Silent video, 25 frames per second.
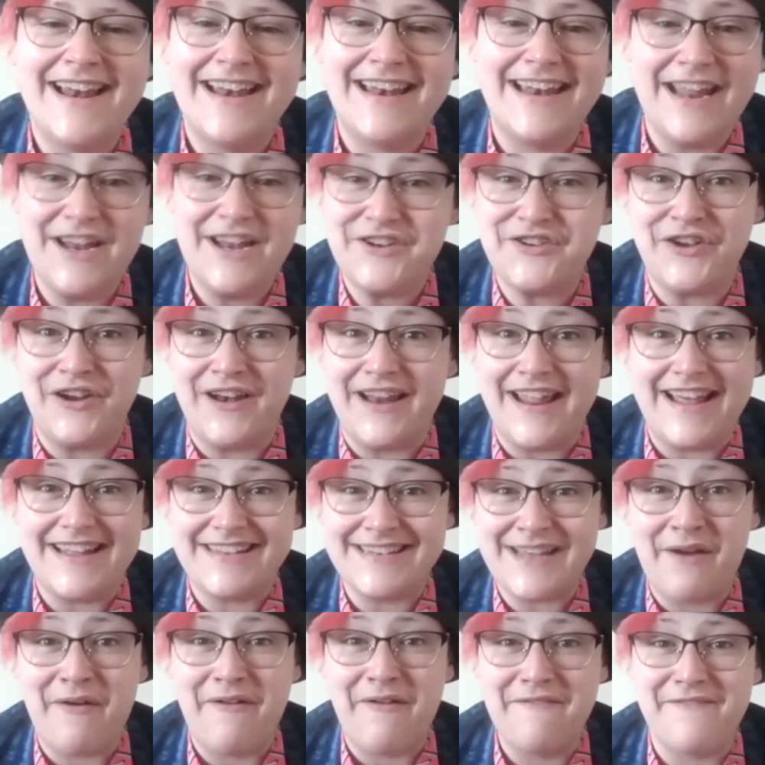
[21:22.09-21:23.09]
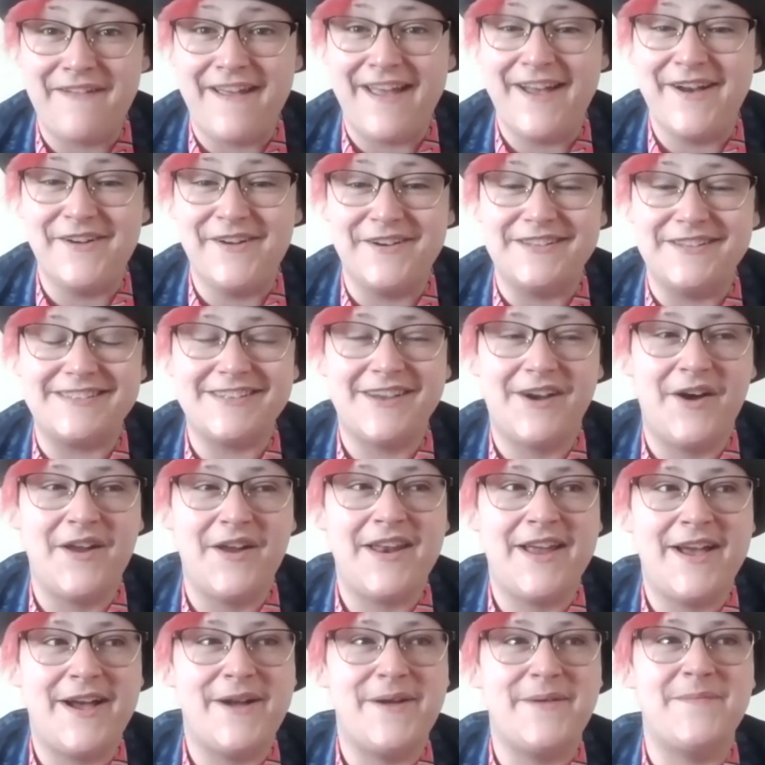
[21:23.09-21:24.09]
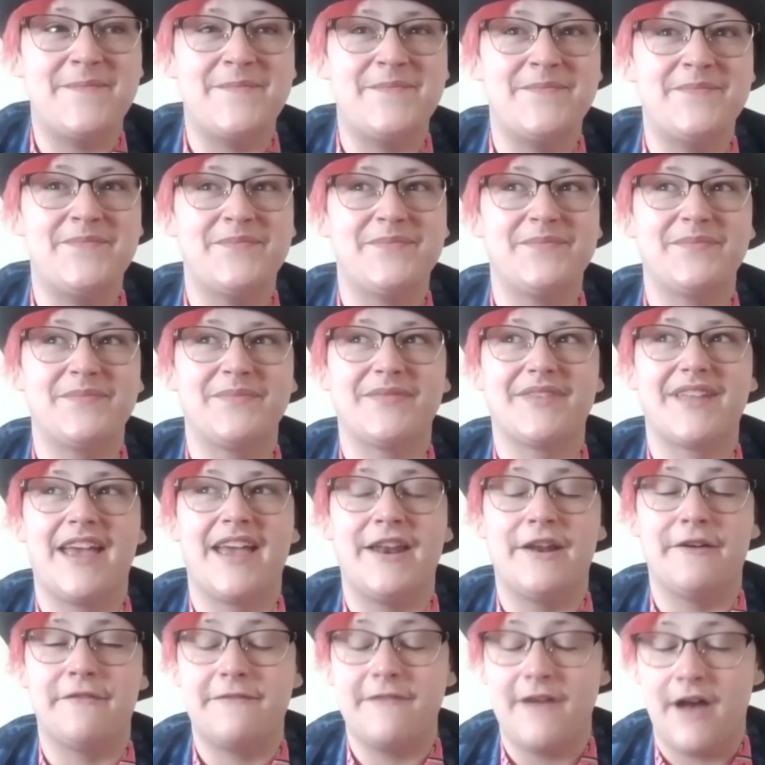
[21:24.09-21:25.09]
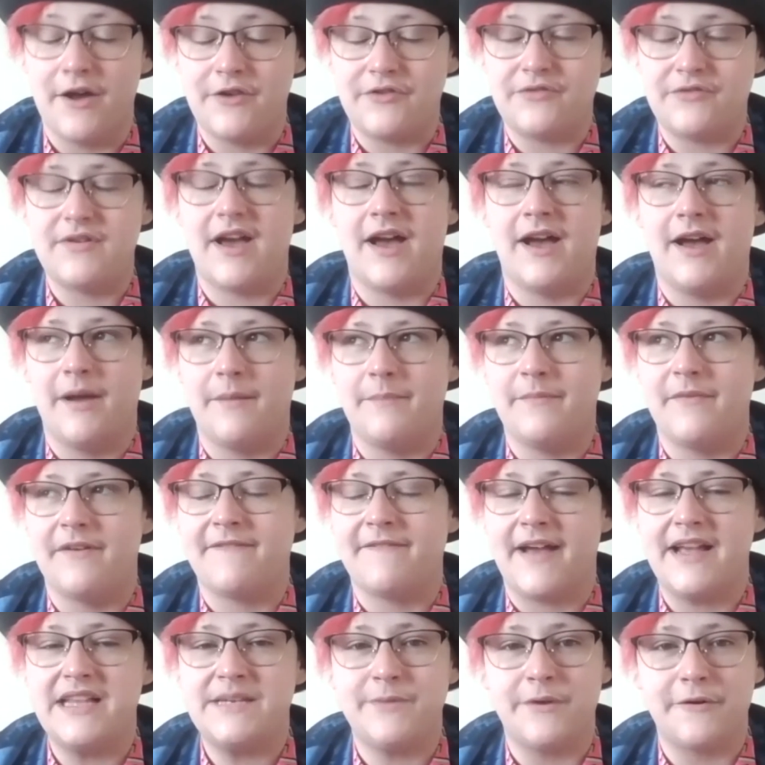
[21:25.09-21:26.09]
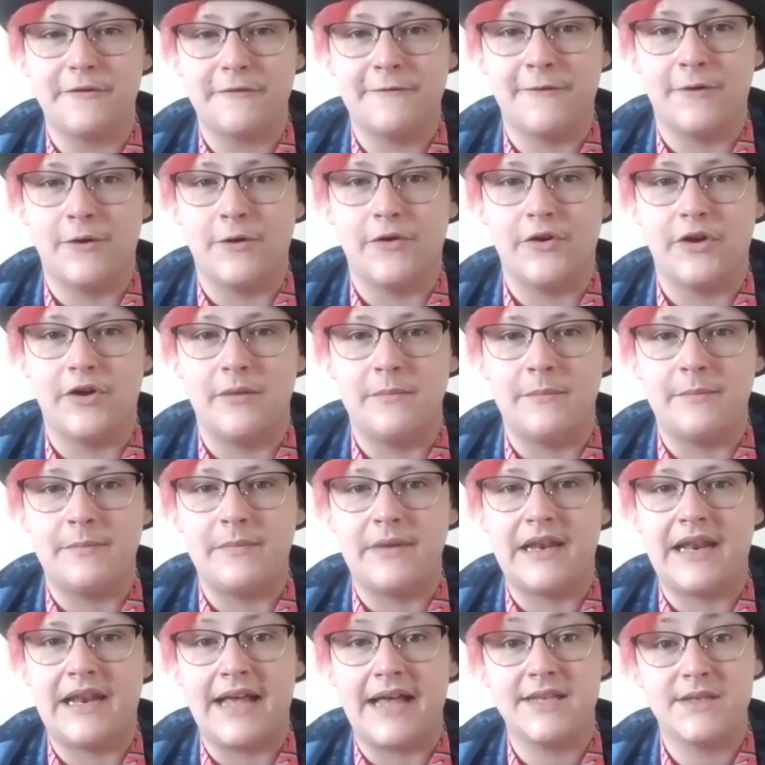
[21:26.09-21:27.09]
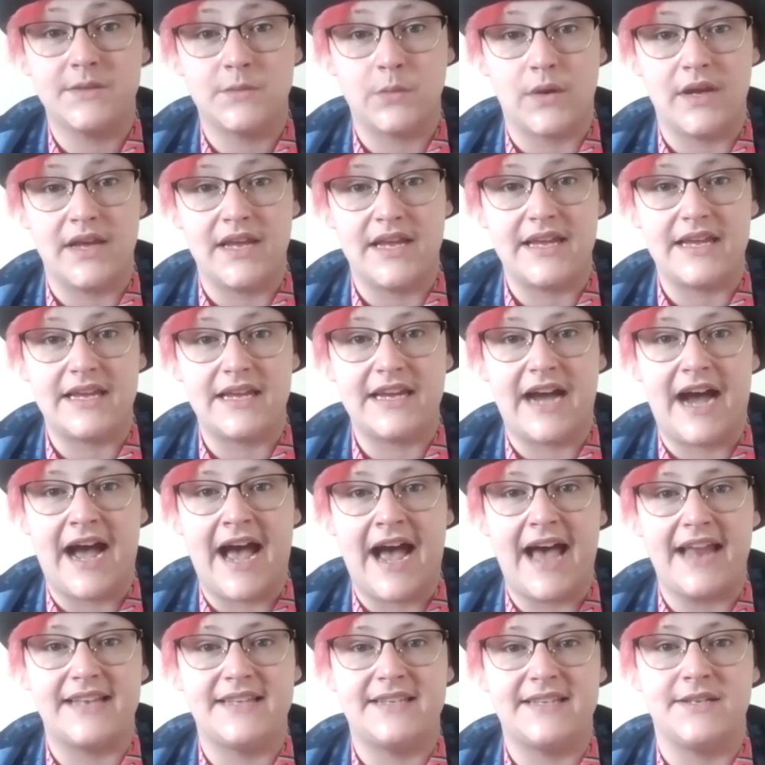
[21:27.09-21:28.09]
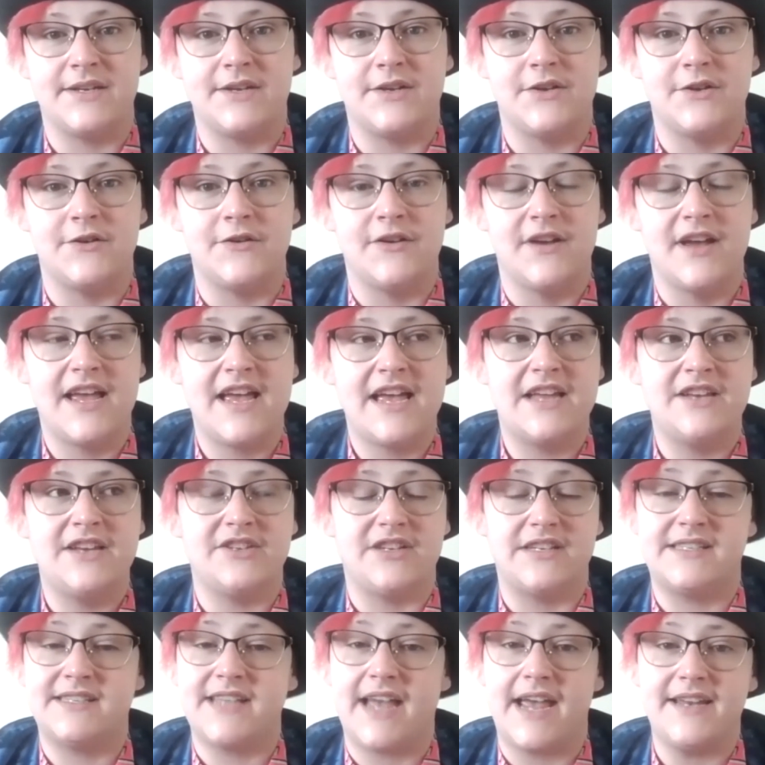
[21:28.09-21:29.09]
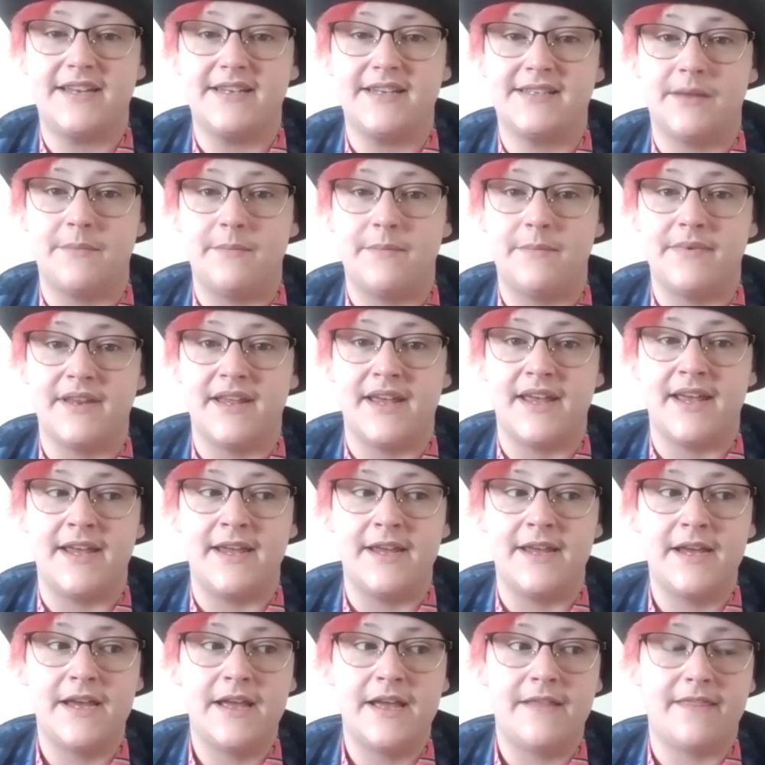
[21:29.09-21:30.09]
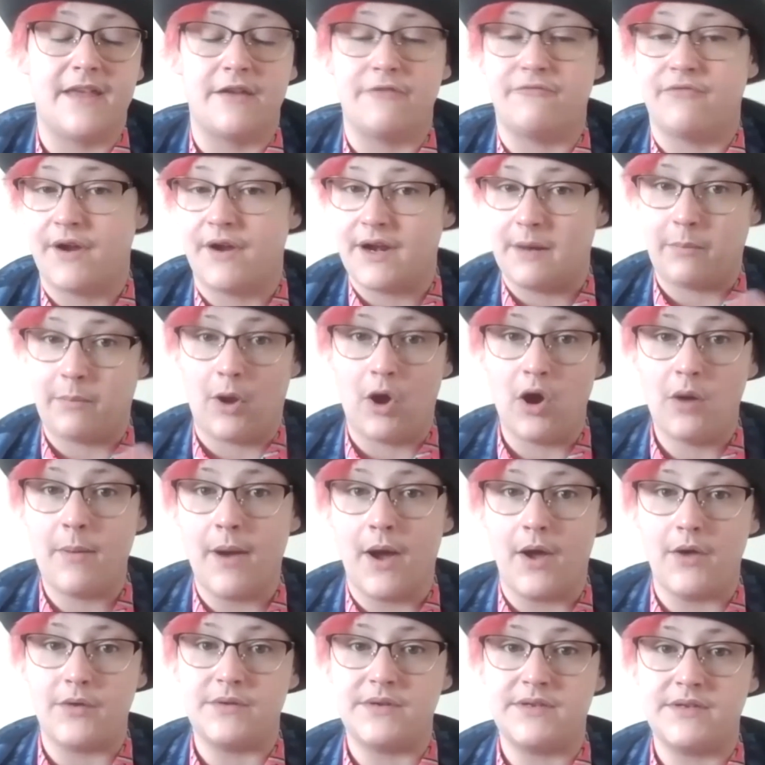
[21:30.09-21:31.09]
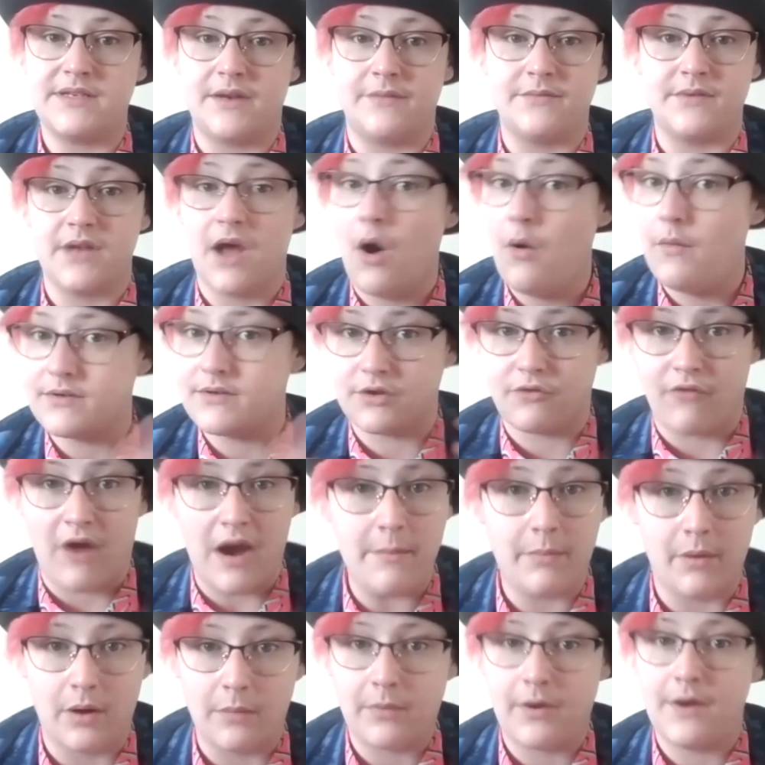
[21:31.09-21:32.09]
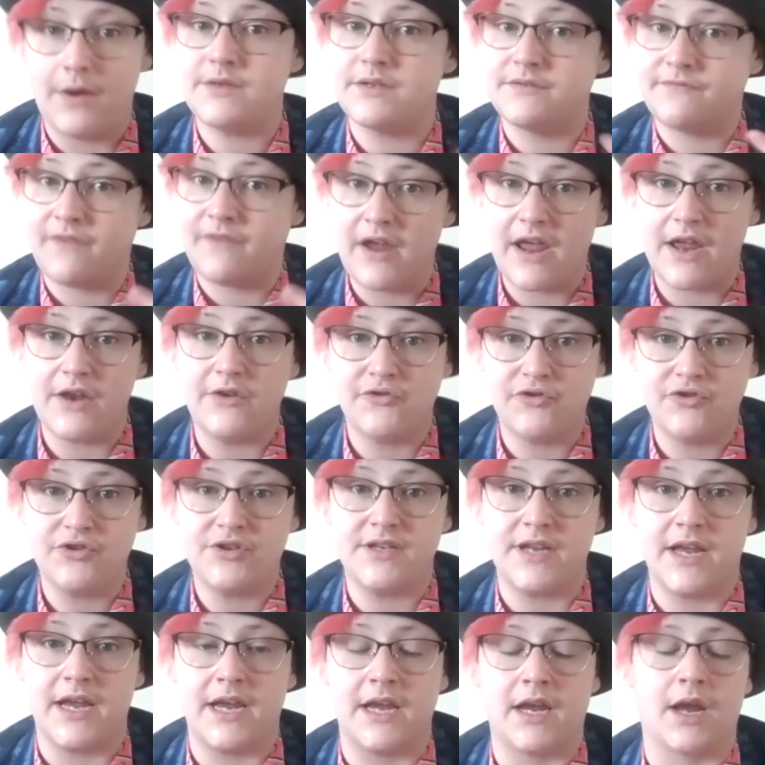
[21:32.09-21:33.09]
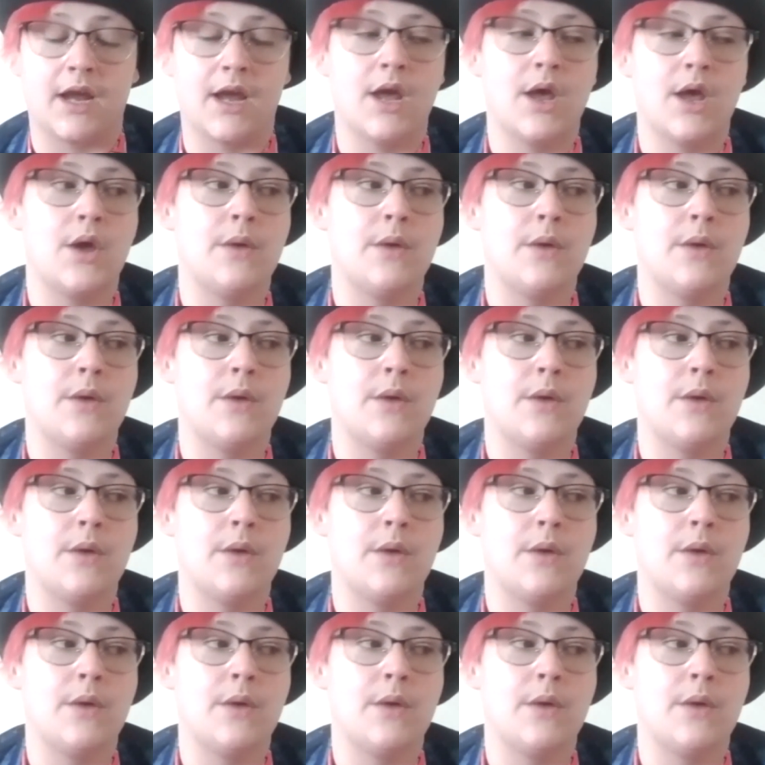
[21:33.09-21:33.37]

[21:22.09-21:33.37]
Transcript: Literally is how it feels. On in a Facebook forum last week, I had to just say to somebody, they'd written a blog post. I was like, oh, it's a great blog post, very interesting.